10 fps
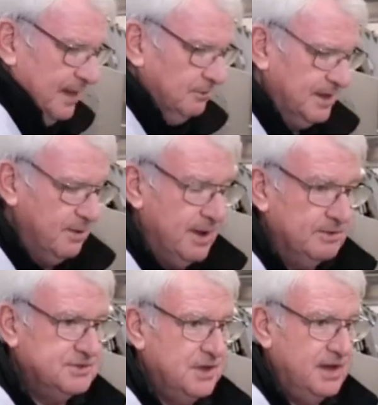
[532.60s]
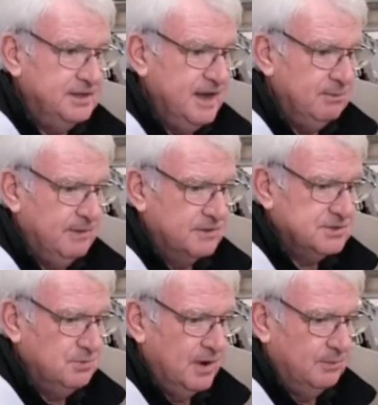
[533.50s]
that will go outside. Now we've got
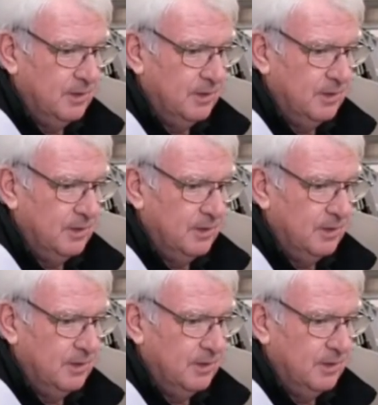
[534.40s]
some white